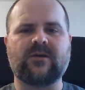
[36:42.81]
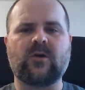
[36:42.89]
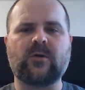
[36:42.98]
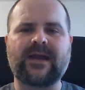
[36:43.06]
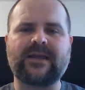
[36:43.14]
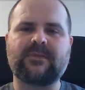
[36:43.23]

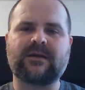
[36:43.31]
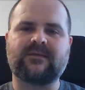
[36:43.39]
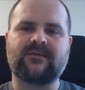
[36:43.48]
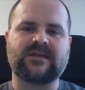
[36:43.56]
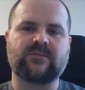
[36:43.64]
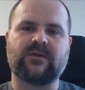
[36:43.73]
okay,
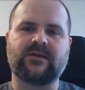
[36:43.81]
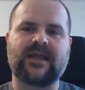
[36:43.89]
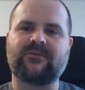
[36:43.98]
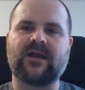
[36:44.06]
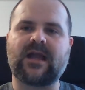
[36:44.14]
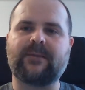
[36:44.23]
but this will
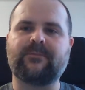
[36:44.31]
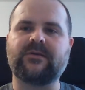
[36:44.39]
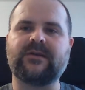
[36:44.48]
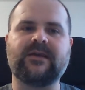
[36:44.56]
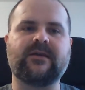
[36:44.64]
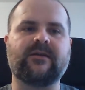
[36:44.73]
never happen
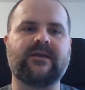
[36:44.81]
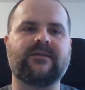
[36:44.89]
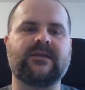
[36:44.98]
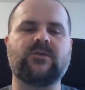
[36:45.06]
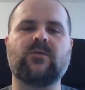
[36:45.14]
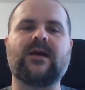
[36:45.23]
here in
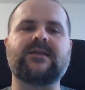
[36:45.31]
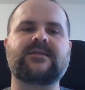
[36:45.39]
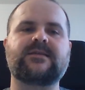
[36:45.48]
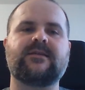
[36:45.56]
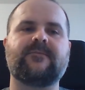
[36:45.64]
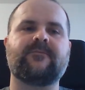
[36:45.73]
the US.